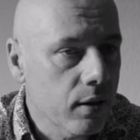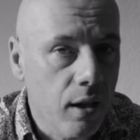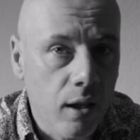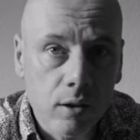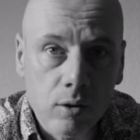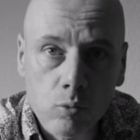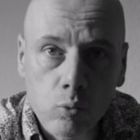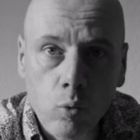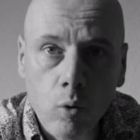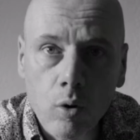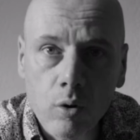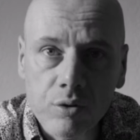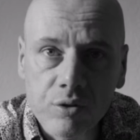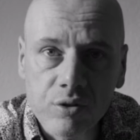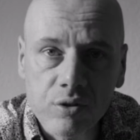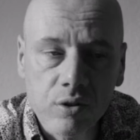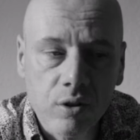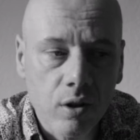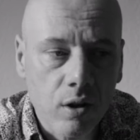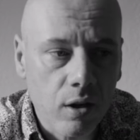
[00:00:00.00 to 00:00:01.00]
that was
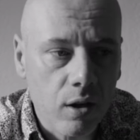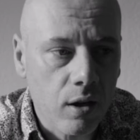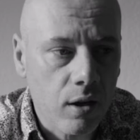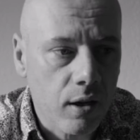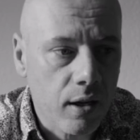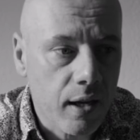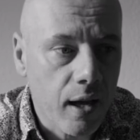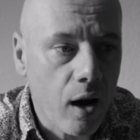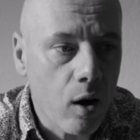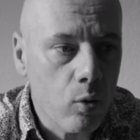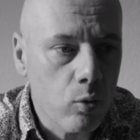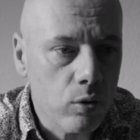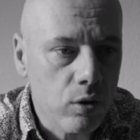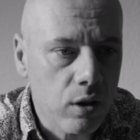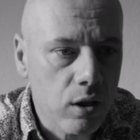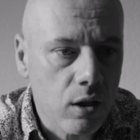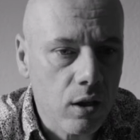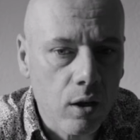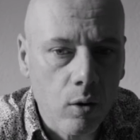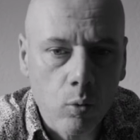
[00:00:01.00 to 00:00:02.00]

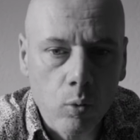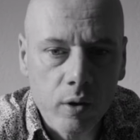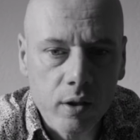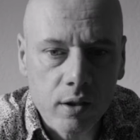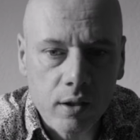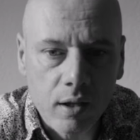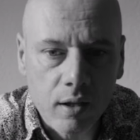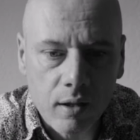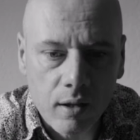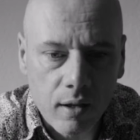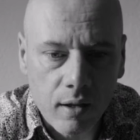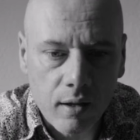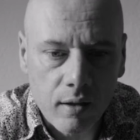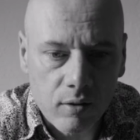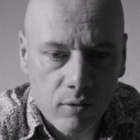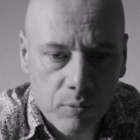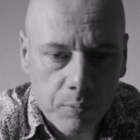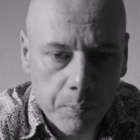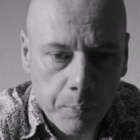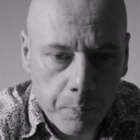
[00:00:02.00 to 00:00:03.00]
counting with a